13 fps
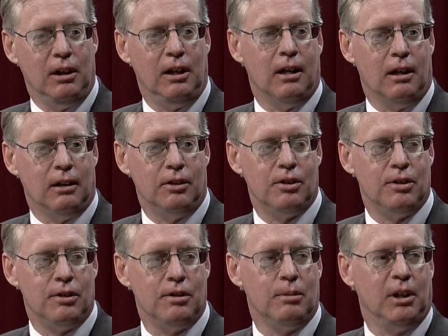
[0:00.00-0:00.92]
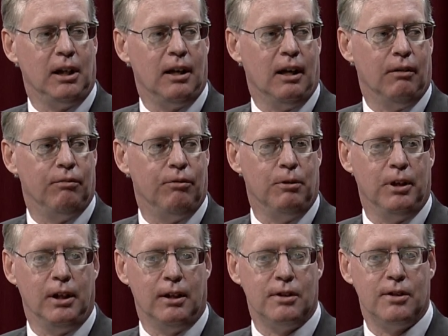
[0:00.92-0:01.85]
college system in
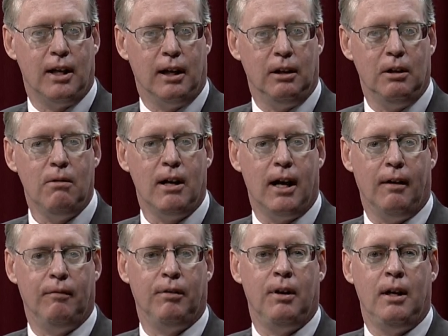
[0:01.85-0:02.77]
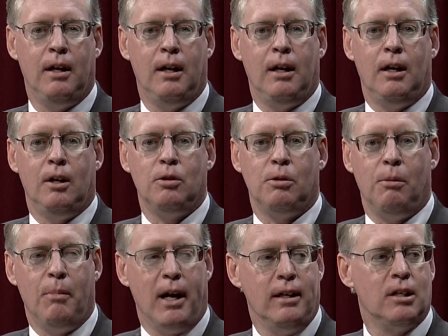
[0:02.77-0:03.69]
California is that you have
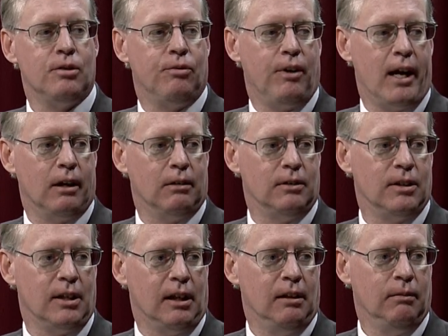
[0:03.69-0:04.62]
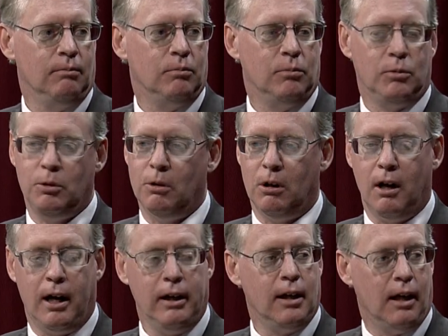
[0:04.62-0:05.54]
tremendous faculty who are
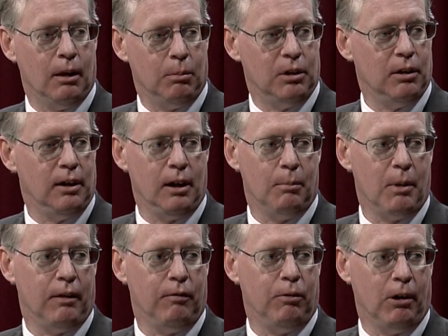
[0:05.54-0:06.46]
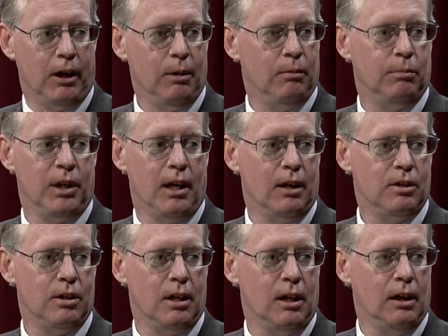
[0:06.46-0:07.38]
high caliber, they come out of great
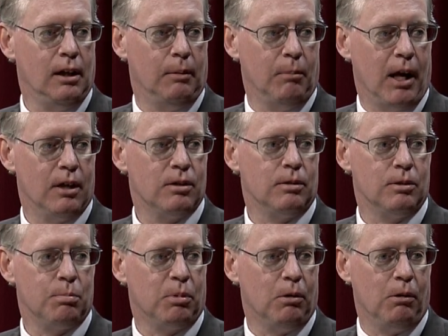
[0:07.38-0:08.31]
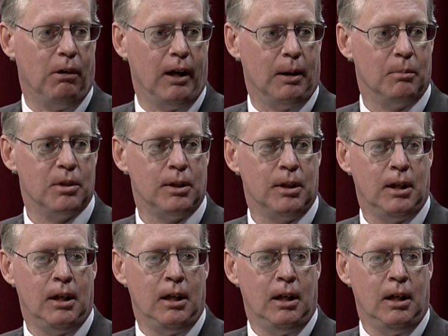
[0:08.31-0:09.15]
PhD and master's programs, mm-hmm,